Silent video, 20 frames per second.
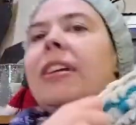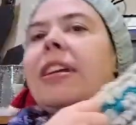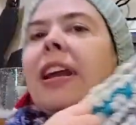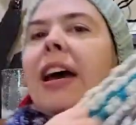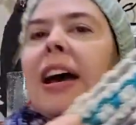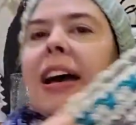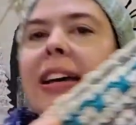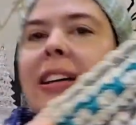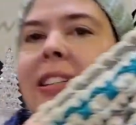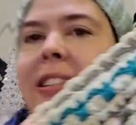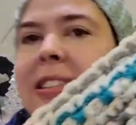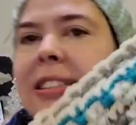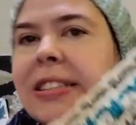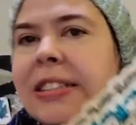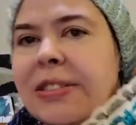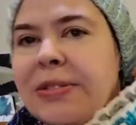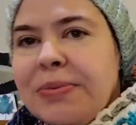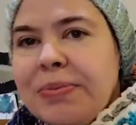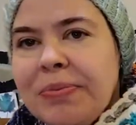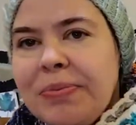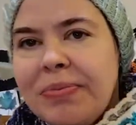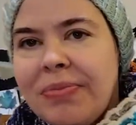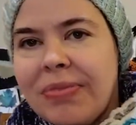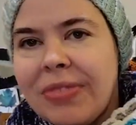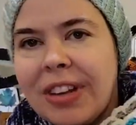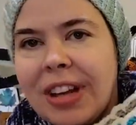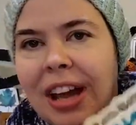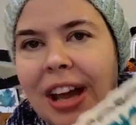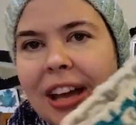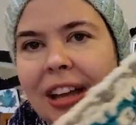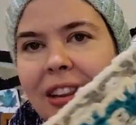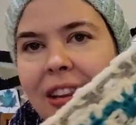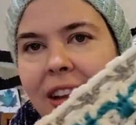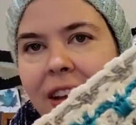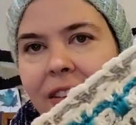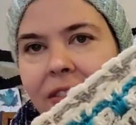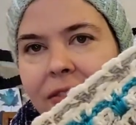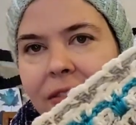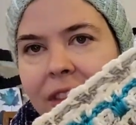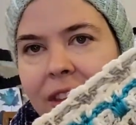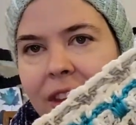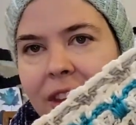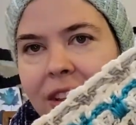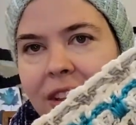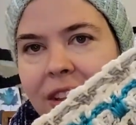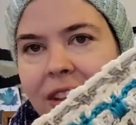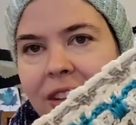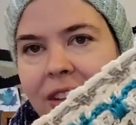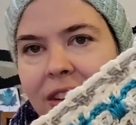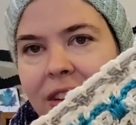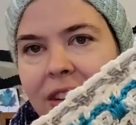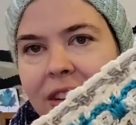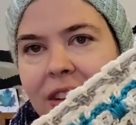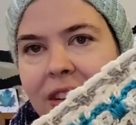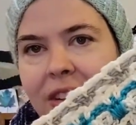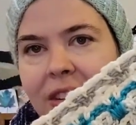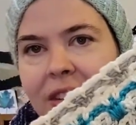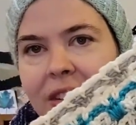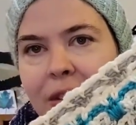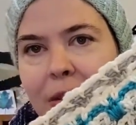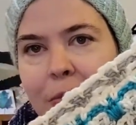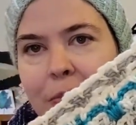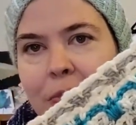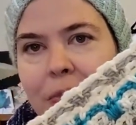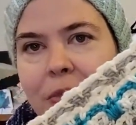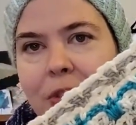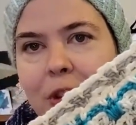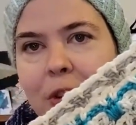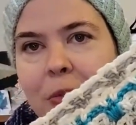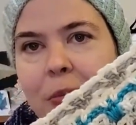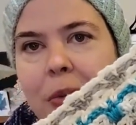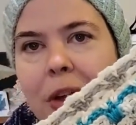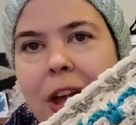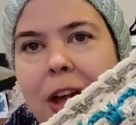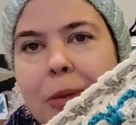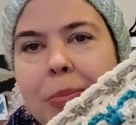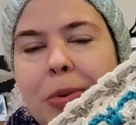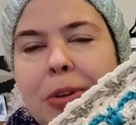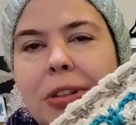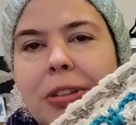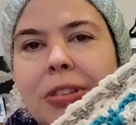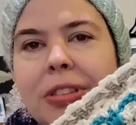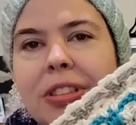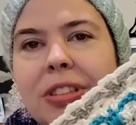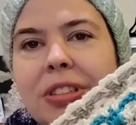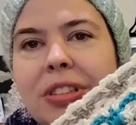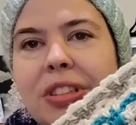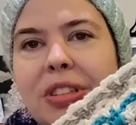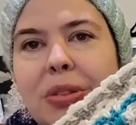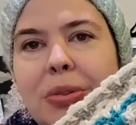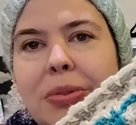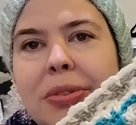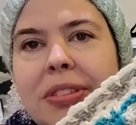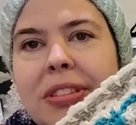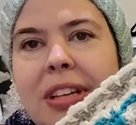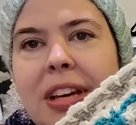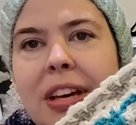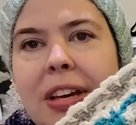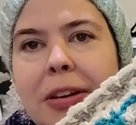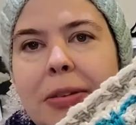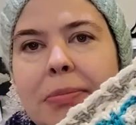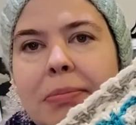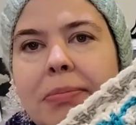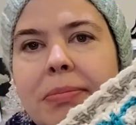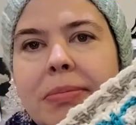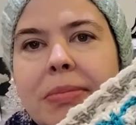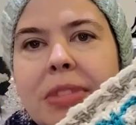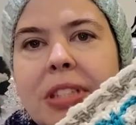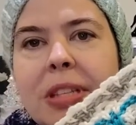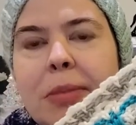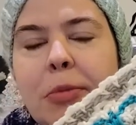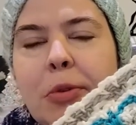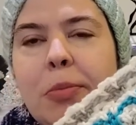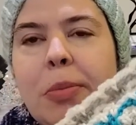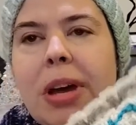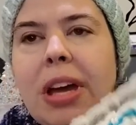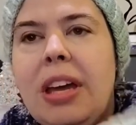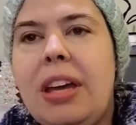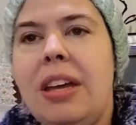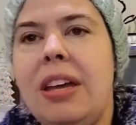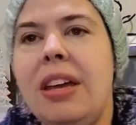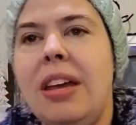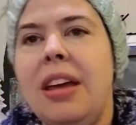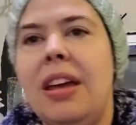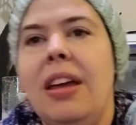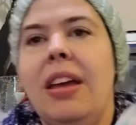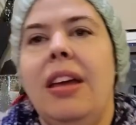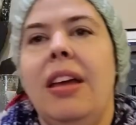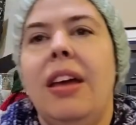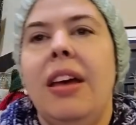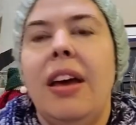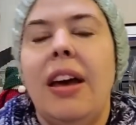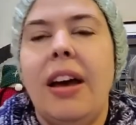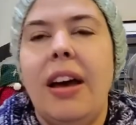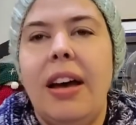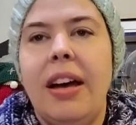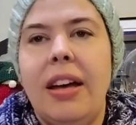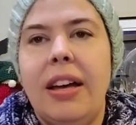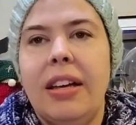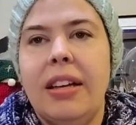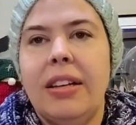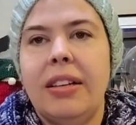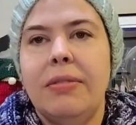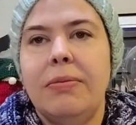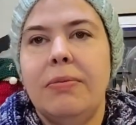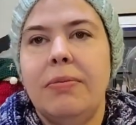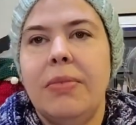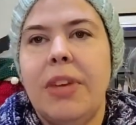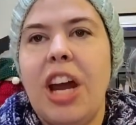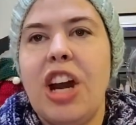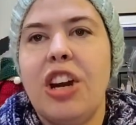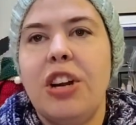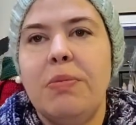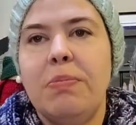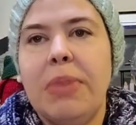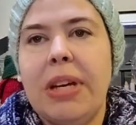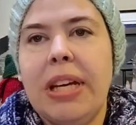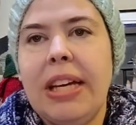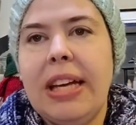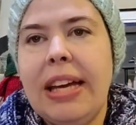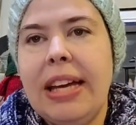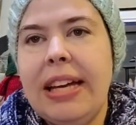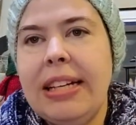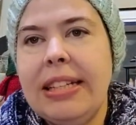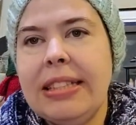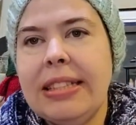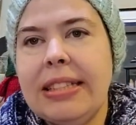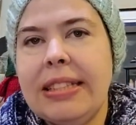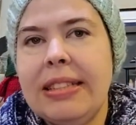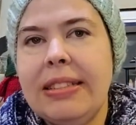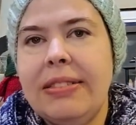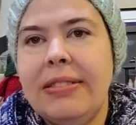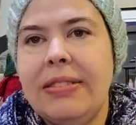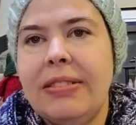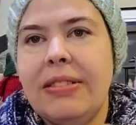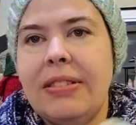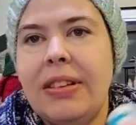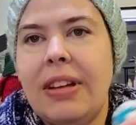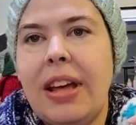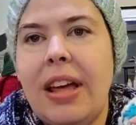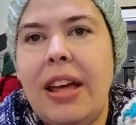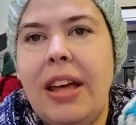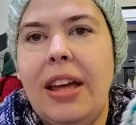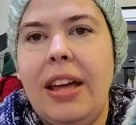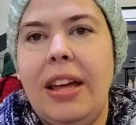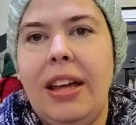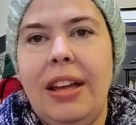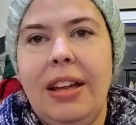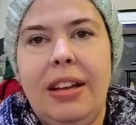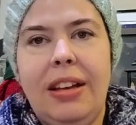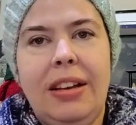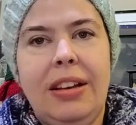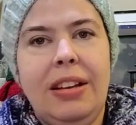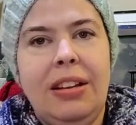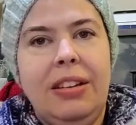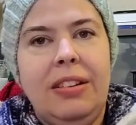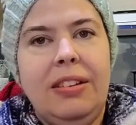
nice. I love the be able to use some of my Carrie Big Cakes and